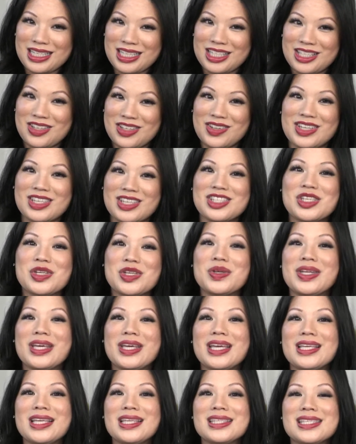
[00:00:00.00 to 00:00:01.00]
you can tune
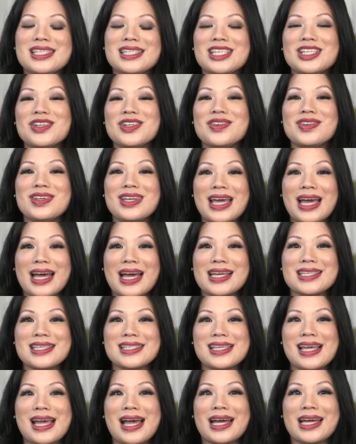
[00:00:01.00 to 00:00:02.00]
in to
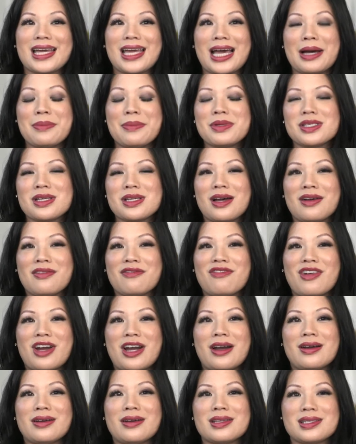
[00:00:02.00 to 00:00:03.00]
NASDAQ, Amazon
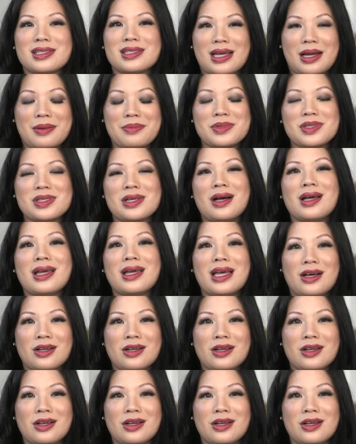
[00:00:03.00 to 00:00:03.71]
Fire, Samsung,